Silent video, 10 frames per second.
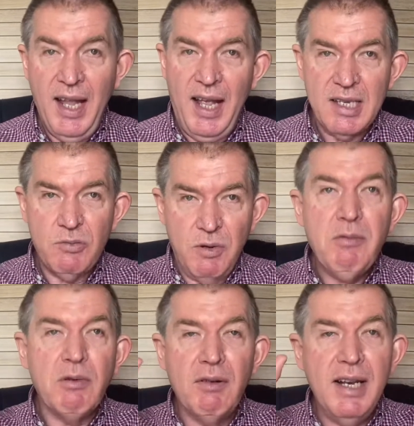As we
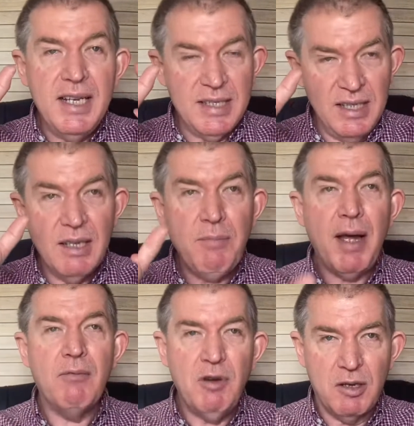were releasing the,
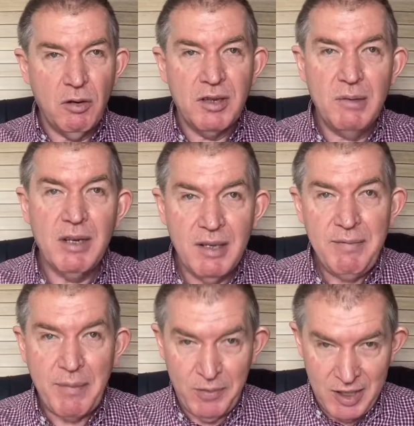bat. we taught them on the
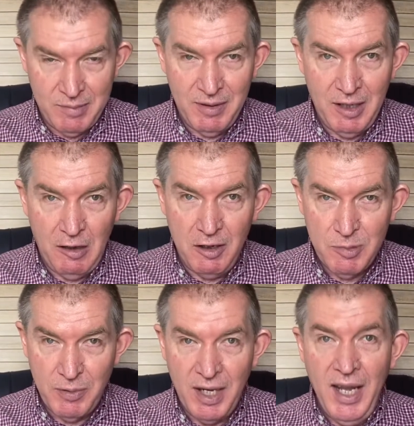baptism of the Holy
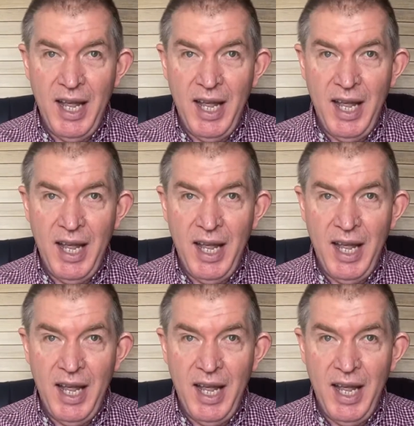Spirit.